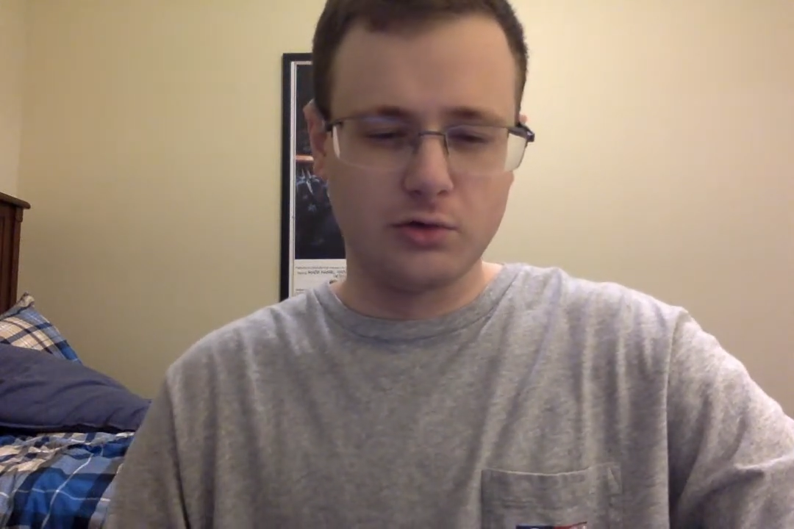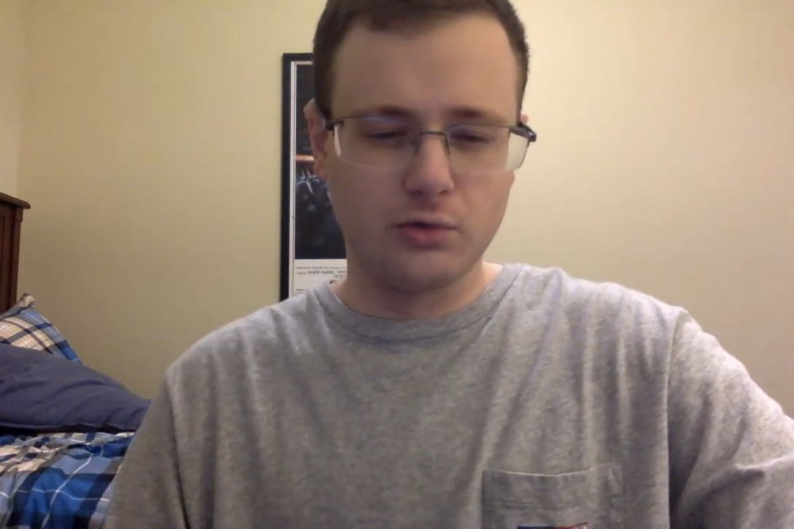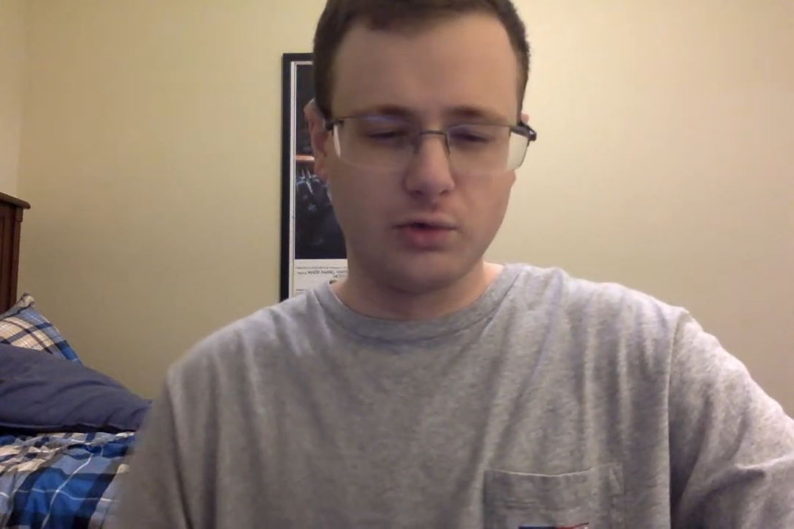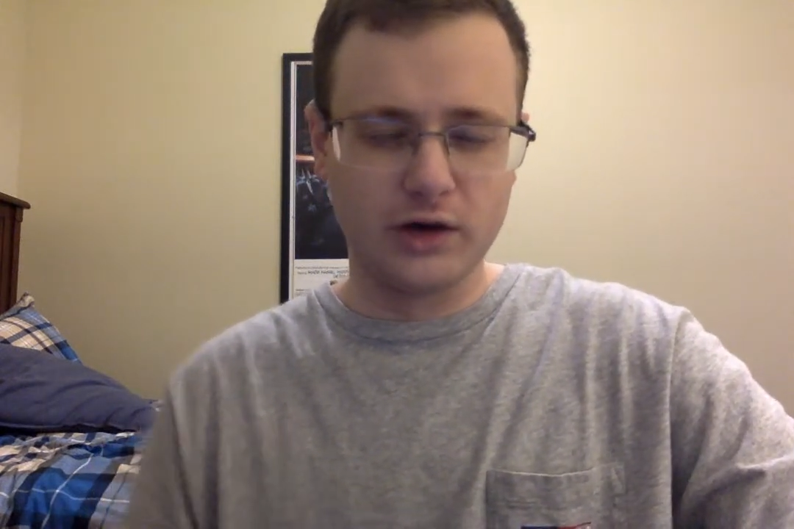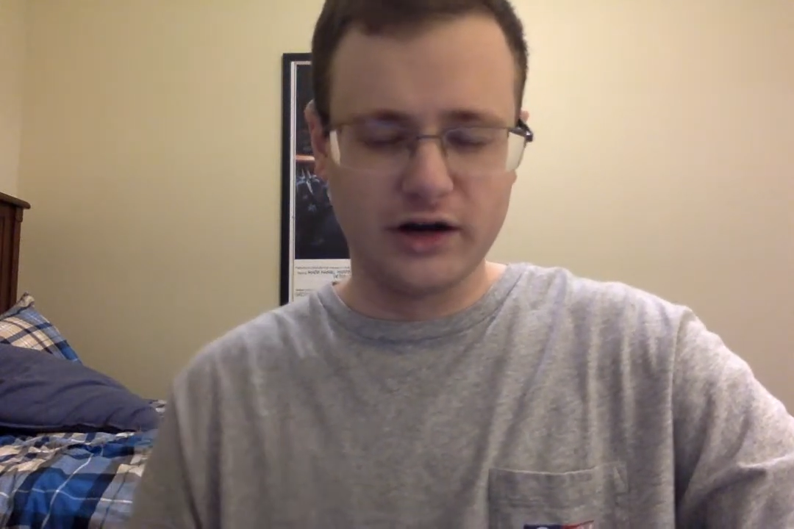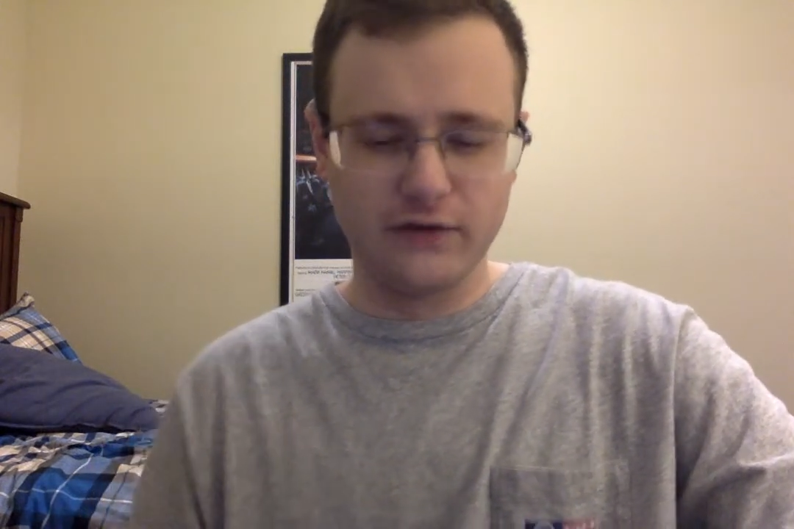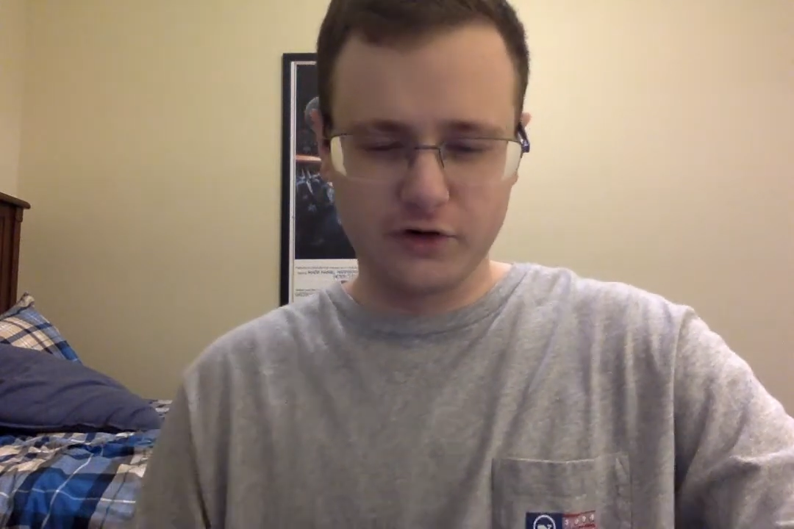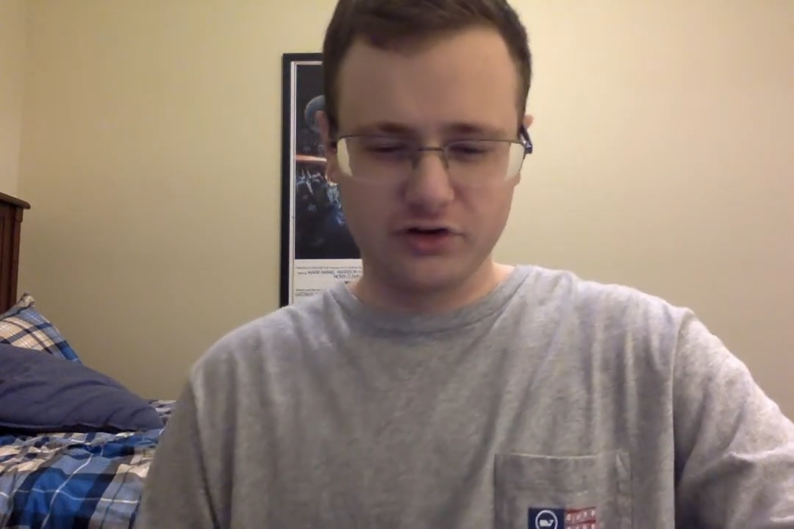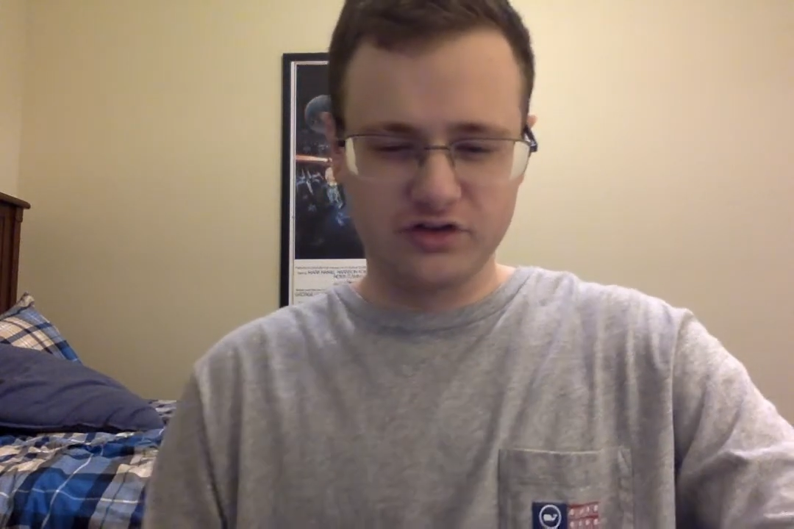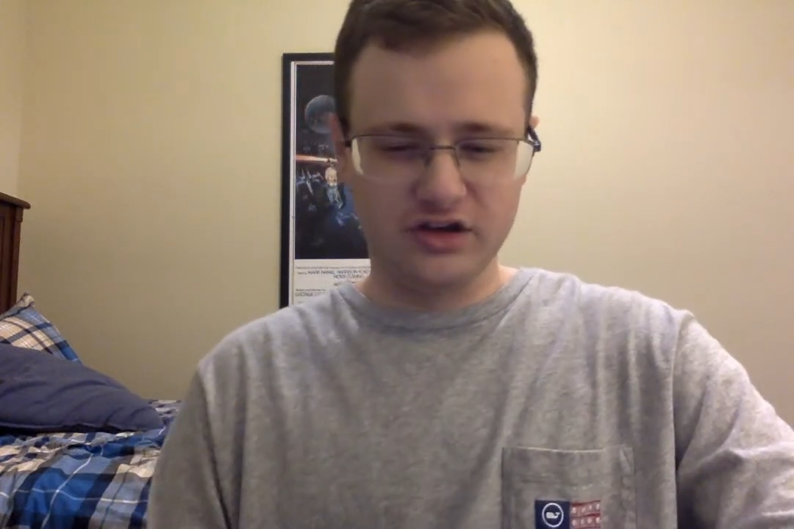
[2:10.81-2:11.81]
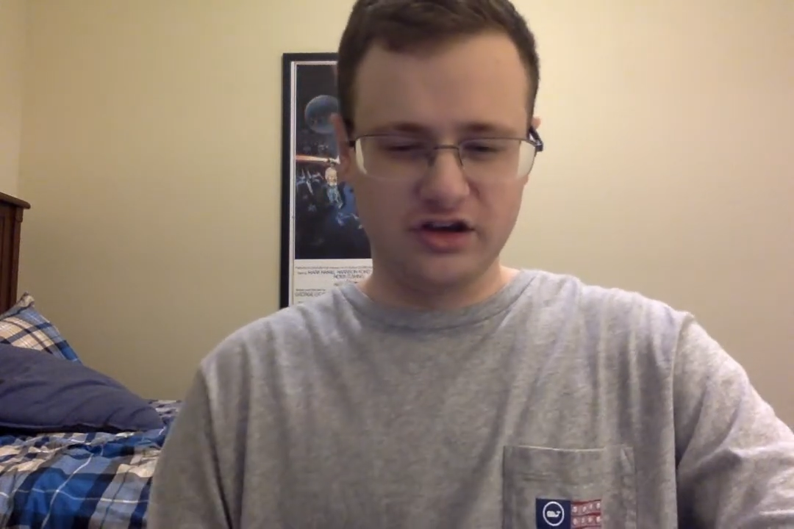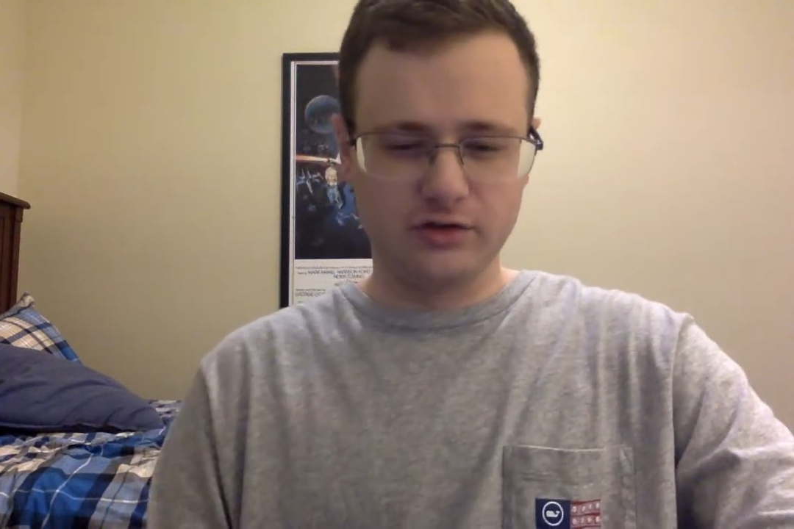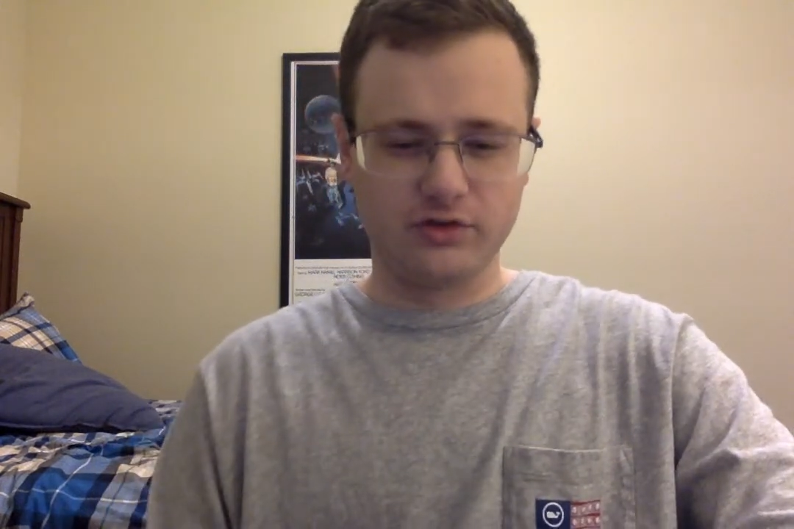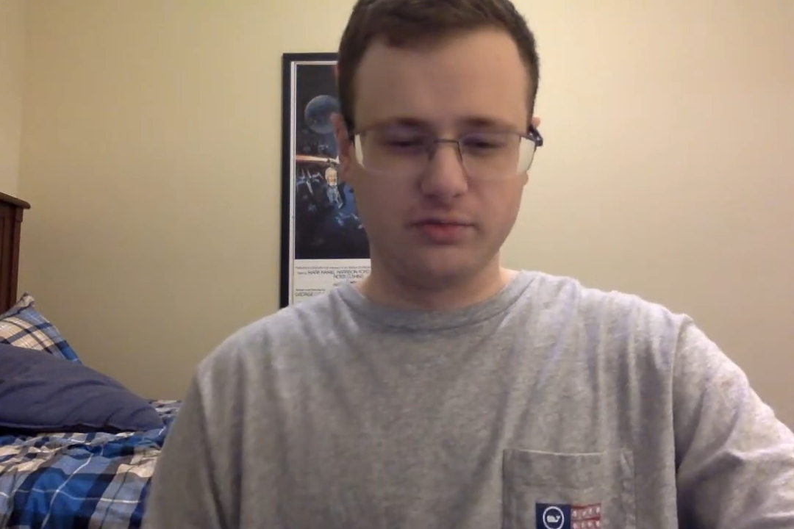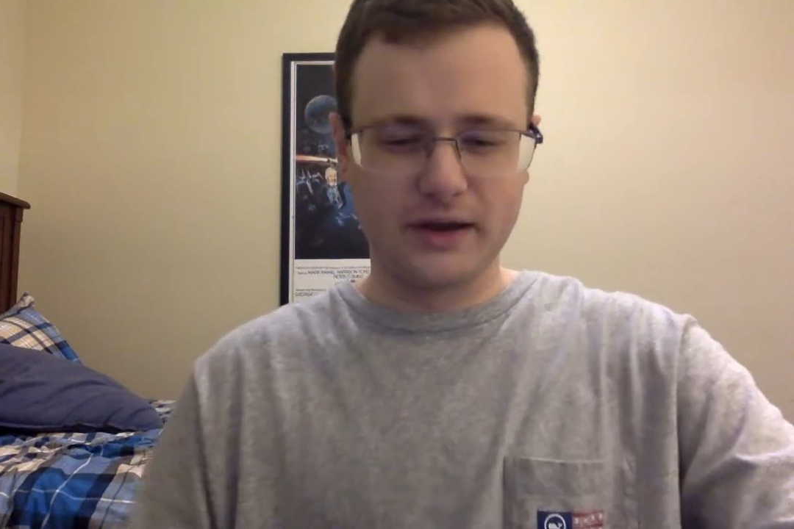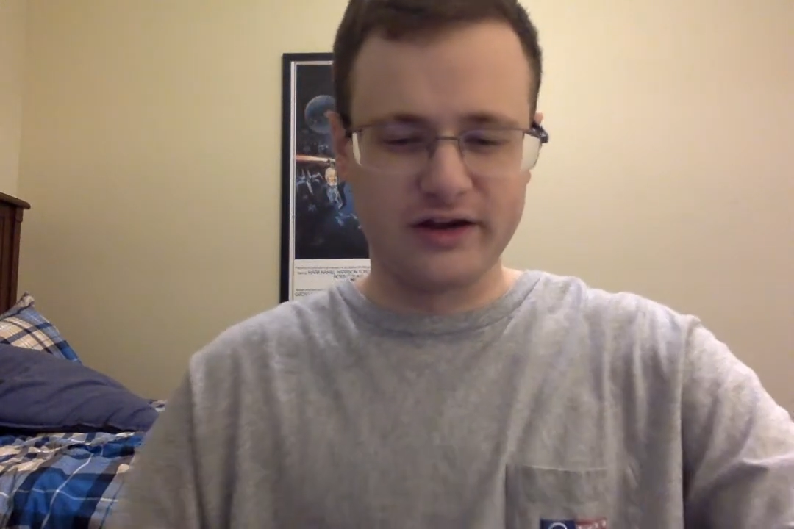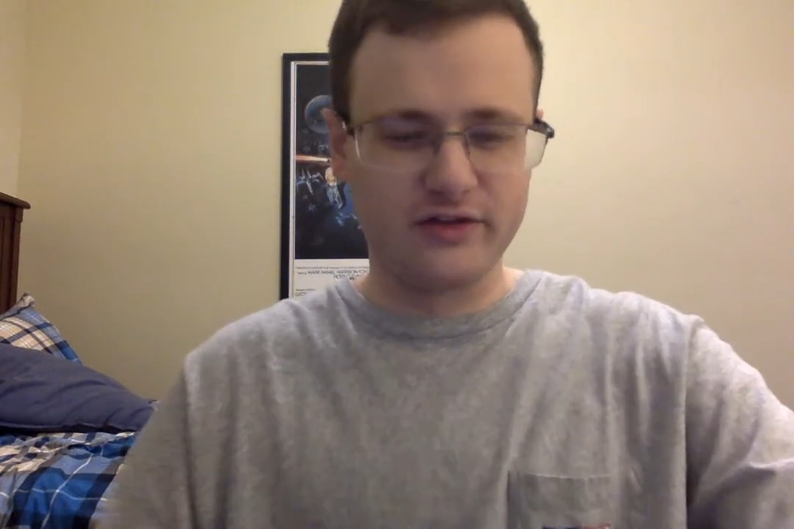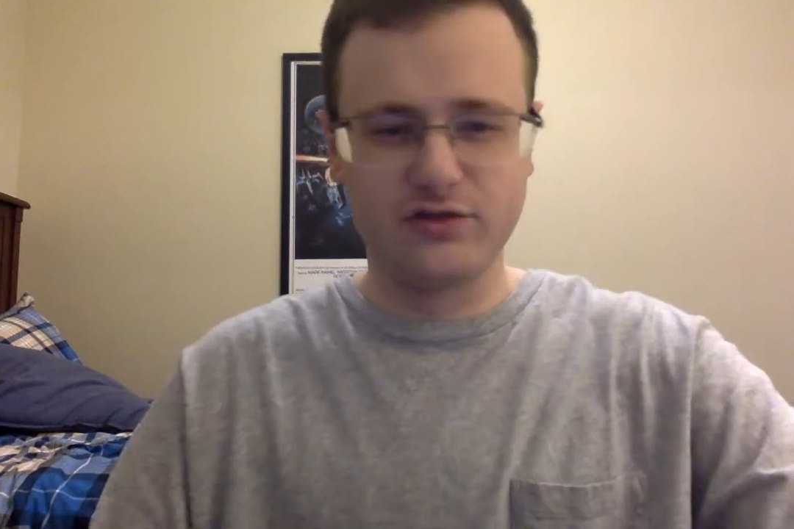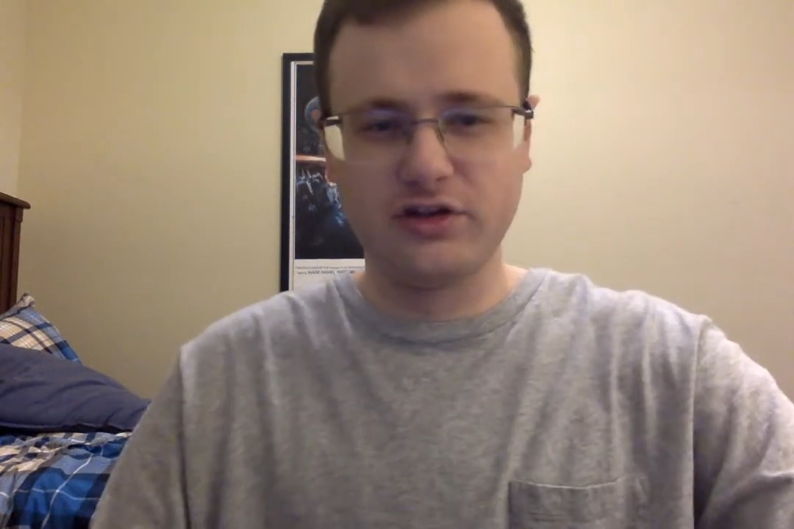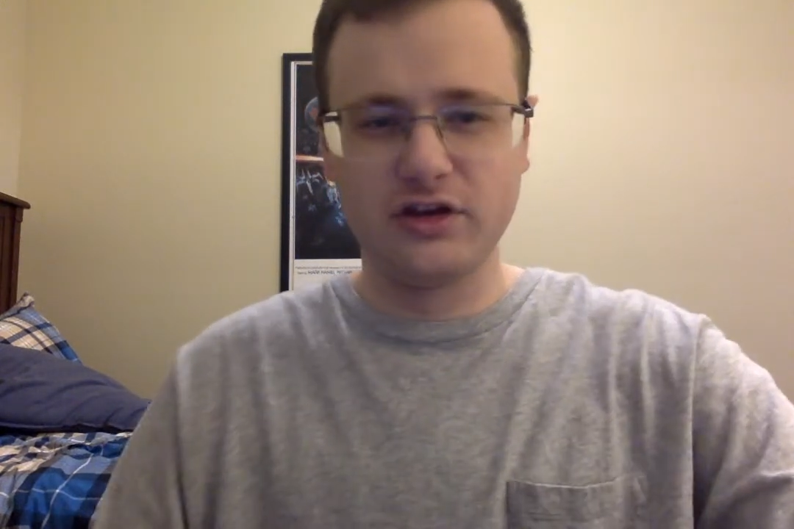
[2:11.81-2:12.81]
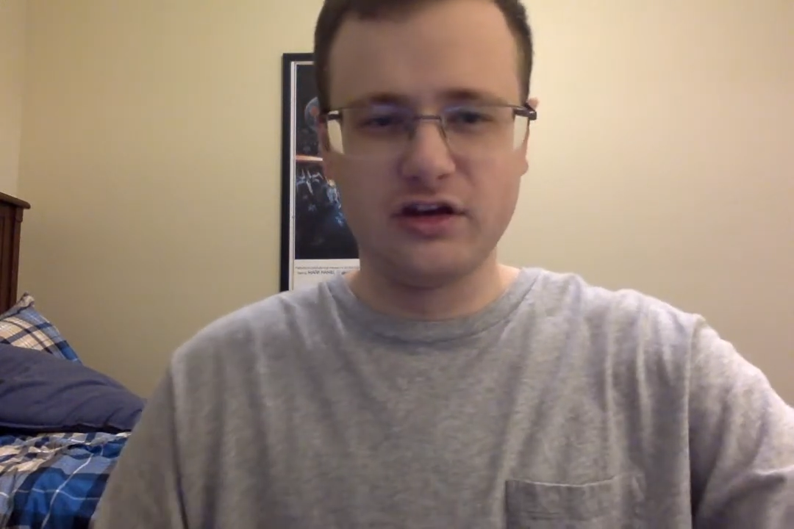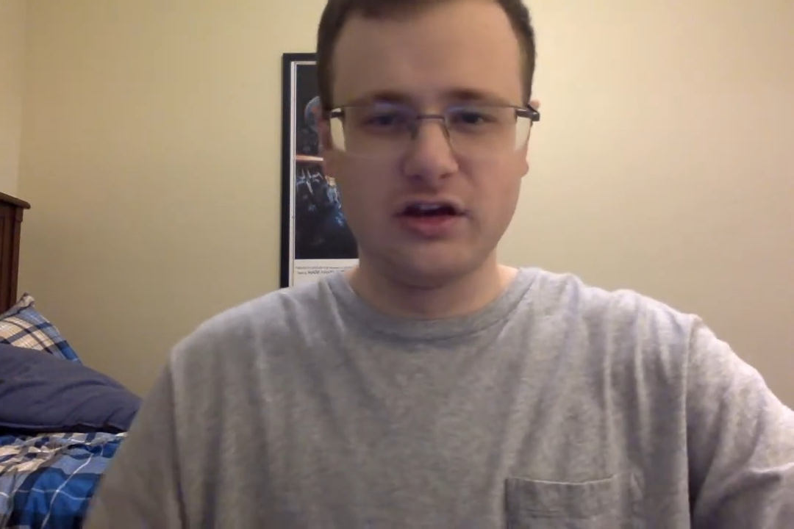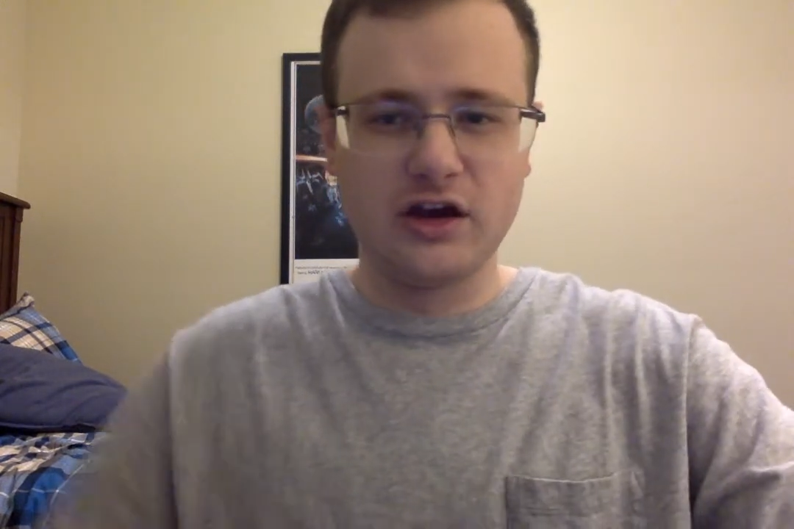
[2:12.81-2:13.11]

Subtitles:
1 and 13 respectively,